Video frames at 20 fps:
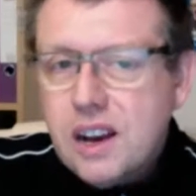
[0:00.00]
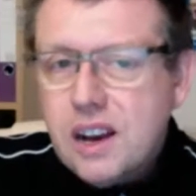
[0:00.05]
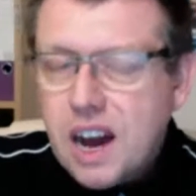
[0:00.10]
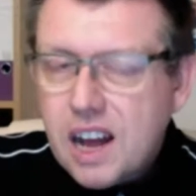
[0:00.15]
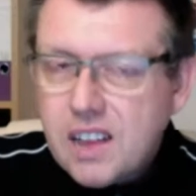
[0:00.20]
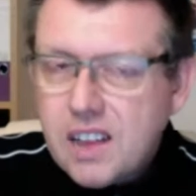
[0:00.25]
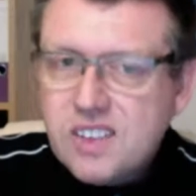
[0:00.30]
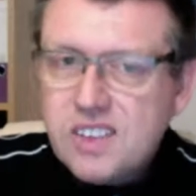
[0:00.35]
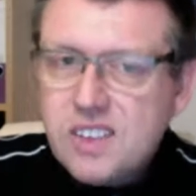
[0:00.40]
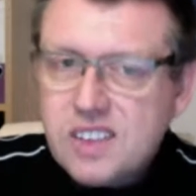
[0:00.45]

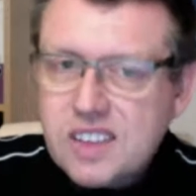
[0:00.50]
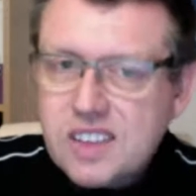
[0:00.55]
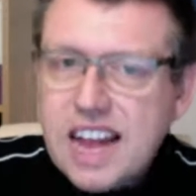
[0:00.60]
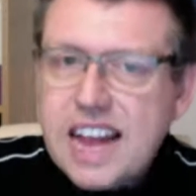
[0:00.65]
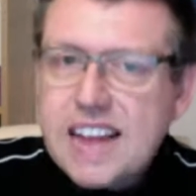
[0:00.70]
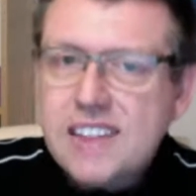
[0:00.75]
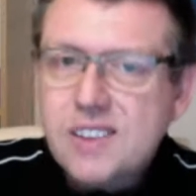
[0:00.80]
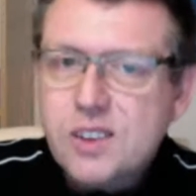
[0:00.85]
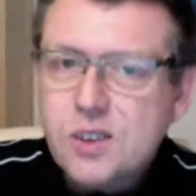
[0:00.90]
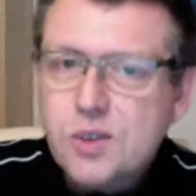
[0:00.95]

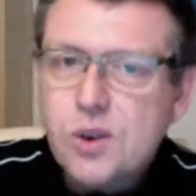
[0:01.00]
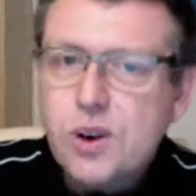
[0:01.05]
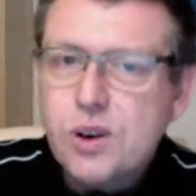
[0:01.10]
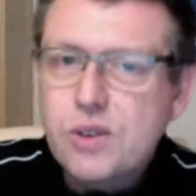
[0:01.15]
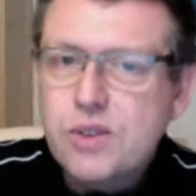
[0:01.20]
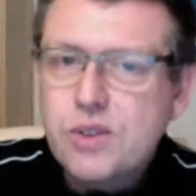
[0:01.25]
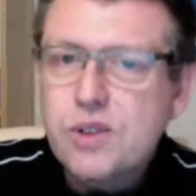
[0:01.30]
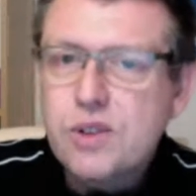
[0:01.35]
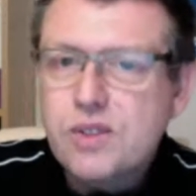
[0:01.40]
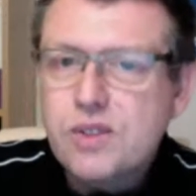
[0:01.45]
understand the
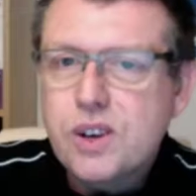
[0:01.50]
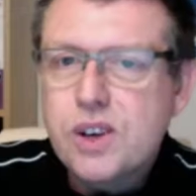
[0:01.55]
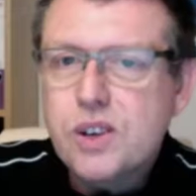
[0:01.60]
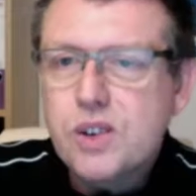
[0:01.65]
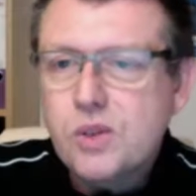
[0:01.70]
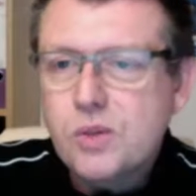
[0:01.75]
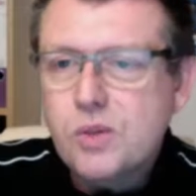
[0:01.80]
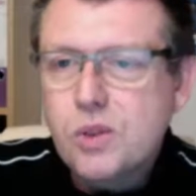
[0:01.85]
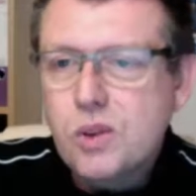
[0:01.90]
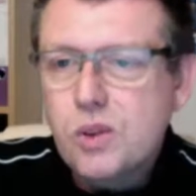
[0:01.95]
12
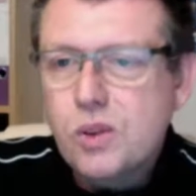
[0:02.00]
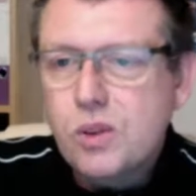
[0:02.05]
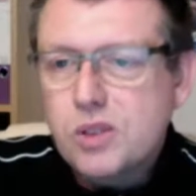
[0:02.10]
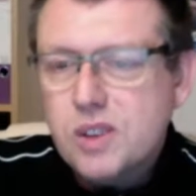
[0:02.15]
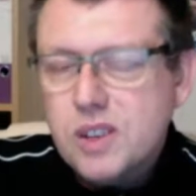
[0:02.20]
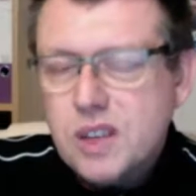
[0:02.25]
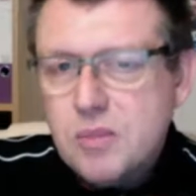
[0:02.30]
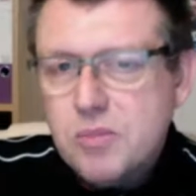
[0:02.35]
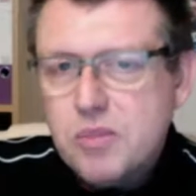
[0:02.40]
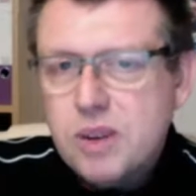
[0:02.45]
universal laws
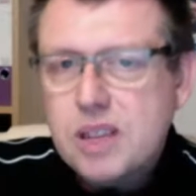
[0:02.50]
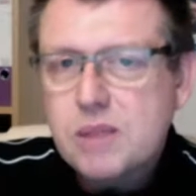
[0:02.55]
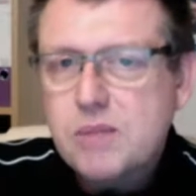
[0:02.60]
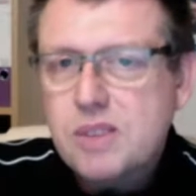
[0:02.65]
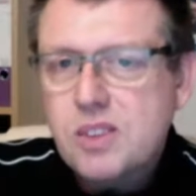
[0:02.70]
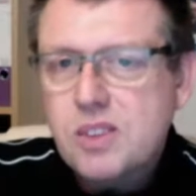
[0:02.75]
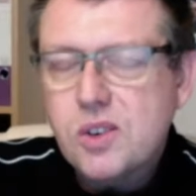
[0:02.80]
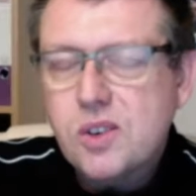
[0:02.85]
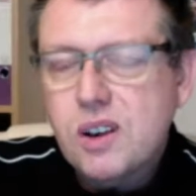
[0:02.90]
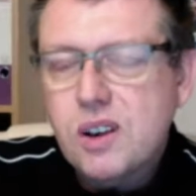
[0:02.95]
and then bring them
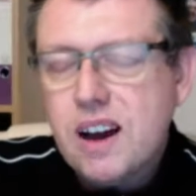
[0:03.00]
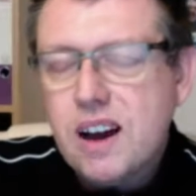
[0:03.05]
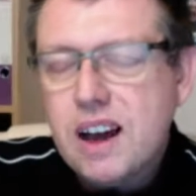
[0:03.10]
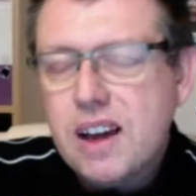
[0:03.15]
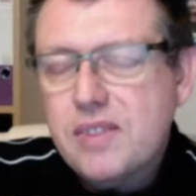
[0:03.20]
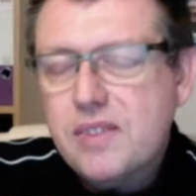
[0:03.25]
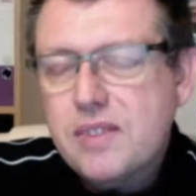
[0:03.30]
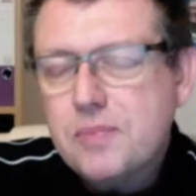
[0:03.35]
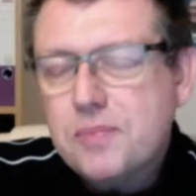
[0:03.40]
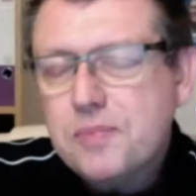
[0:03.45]
into your
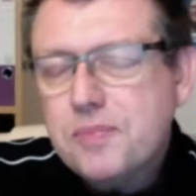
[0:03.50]
life,